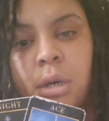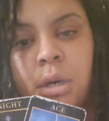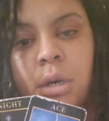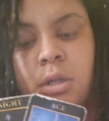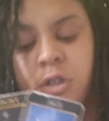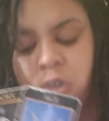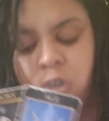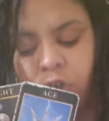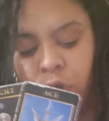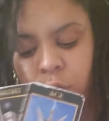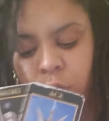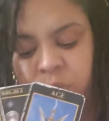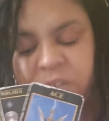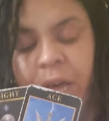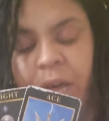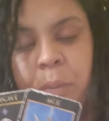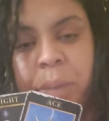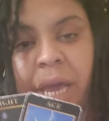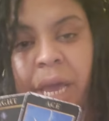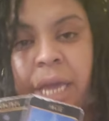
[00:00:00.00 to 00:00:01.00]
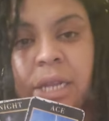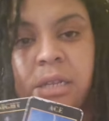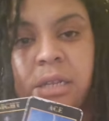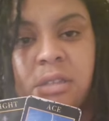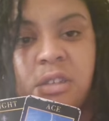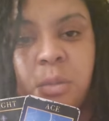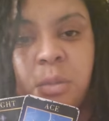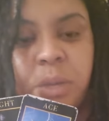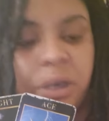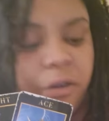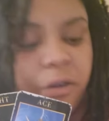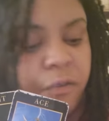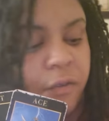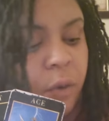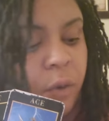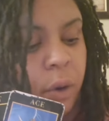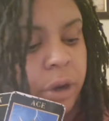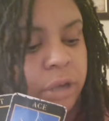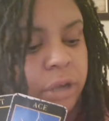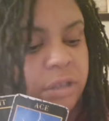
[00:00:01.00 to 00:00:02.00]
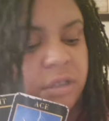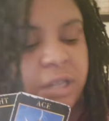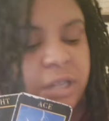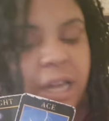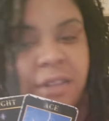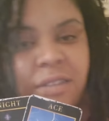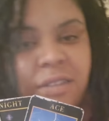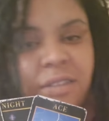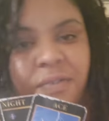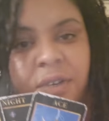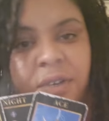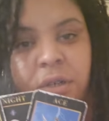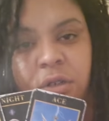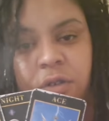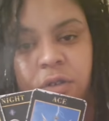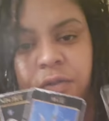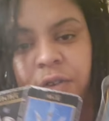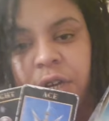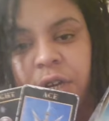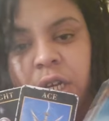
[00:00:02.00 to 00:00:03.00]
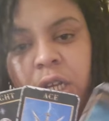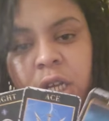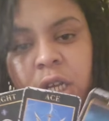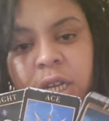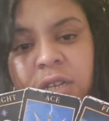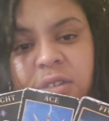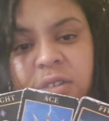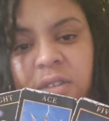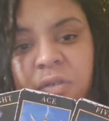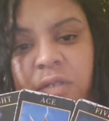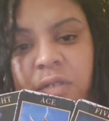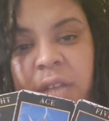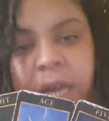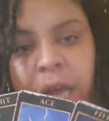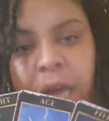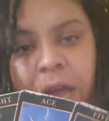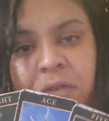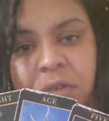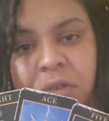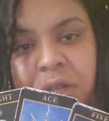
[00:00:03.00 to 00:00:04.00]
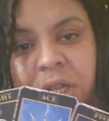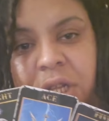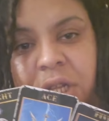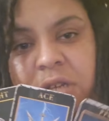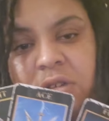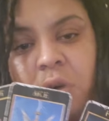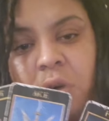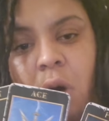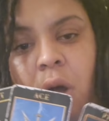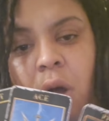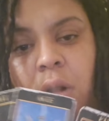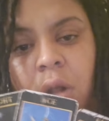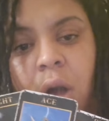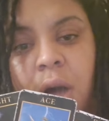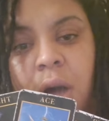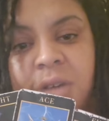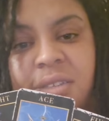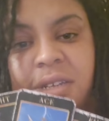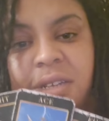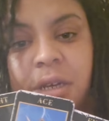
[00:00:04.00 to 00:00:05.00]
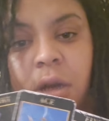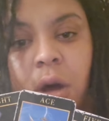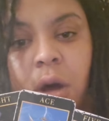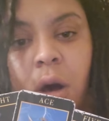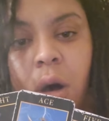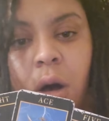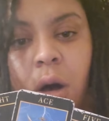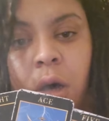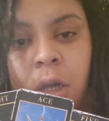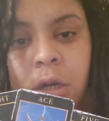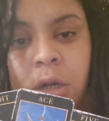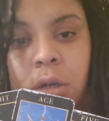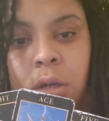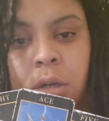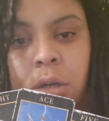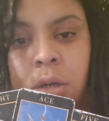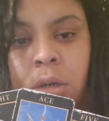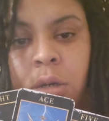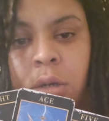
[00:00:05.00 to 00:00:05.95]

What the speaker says: To use that pain and to be a force. Not to feel defeated as if like everything is all lost and gone.